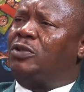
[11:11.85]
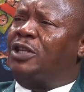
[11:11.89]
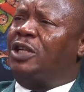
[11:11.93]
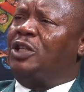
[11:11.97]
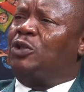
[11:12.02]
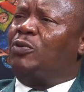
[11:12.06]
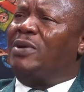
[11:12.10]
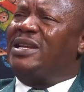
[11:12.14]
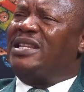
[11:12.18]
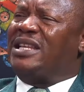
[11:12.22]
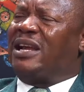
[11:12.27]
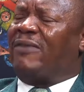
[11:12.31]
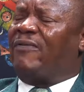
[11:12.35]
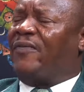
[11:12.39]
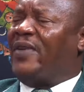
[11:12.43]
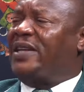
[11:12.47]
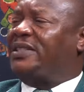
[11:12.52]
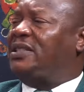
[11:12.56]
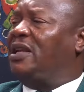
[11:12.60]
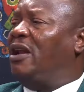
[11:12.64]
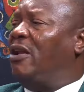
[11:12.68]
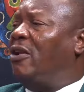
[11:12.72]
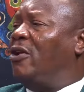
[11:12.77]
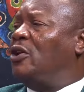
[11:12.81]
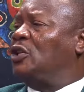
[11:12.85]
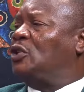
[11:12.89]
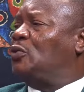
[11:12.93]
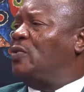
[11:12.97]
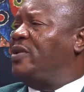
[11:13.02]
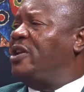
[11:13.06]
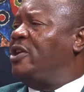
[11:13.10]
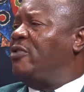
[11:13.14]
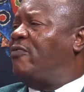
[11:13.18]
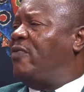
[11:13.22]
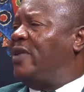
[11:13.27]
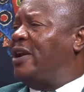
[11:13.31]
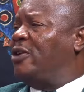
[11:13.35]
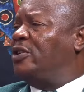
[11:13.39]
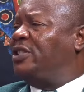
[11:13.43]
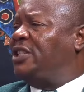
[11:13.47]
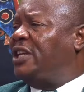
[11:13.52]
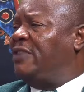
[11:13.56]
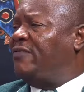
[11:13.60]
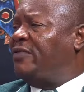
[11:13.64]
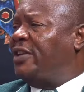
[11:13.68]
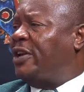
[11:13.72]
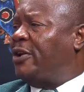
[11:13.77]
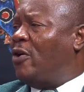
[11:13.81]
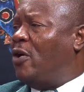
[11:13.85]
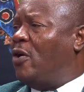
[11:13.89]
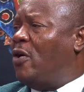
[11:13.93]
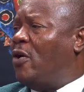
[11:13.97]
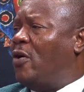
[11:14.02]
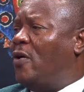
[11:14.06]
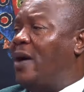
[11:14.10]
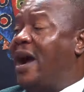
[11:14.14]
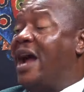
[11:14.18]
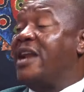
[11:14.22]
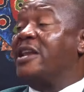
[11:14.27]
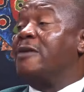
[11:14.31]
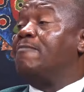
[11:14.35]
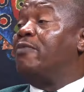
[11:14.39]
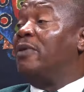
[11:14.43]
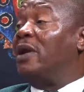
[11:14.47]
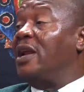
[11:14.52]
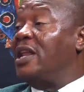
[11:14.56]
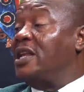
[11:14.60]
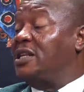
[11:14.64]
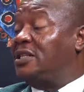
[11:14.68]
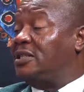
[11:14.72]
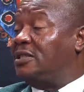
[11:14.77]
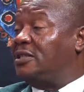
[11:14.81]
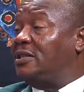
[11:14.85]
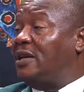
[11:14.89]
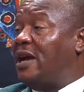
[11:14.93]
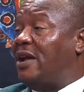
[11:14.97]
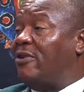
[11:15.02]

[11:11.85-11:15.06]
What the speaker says: since we interface a lot with the Federal Safety Corps and the police